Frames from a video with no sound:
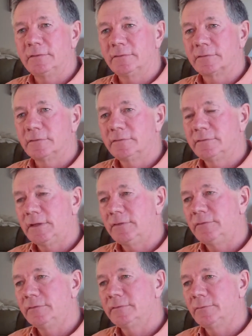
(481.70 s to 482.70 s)
has
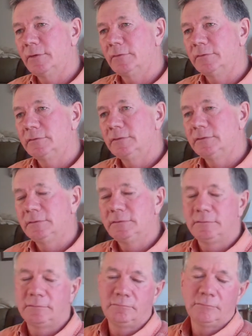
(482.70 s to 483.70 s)
saved us about
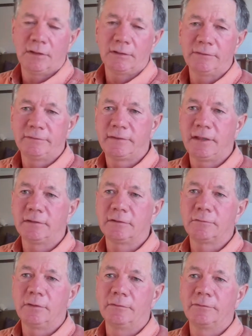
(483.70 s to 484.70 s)
at least $10,000 to
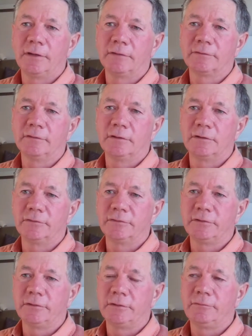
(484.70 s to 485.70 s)
$12,000
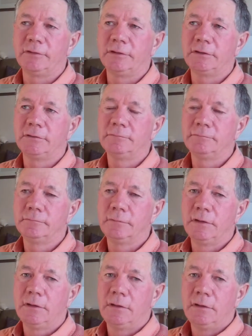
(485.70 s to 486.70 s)
a year every year.
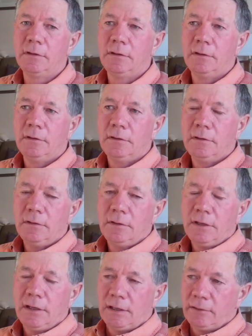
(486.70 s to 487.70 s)

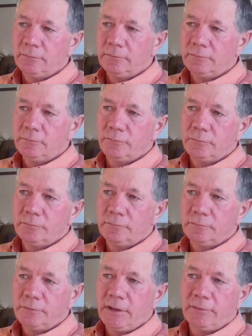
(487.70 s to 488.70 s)
And
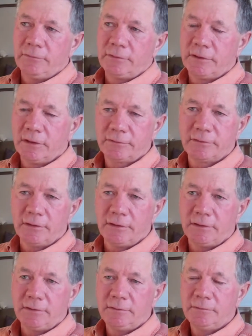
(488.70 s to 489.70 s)
we haven't
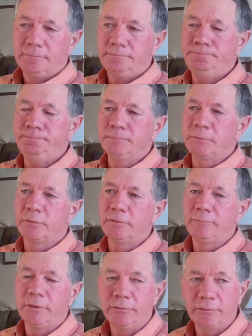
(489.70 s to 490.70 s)
calculated.
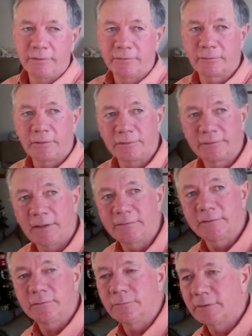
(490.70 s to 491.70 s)
We've been doing soil
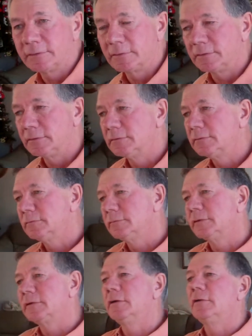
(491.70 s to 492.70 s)
testing with our
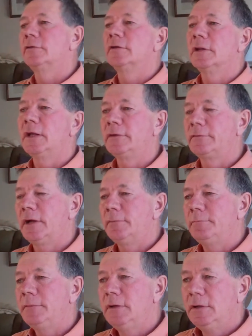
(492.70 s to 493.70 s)
local ag
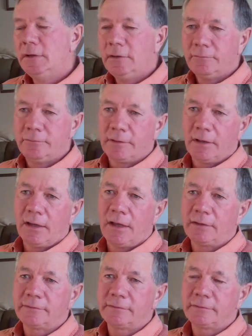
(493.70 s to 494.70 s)
rep for the
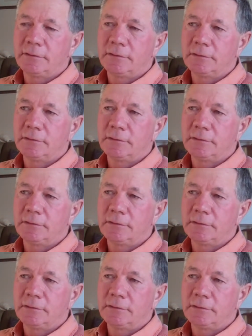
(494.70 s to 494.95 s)
last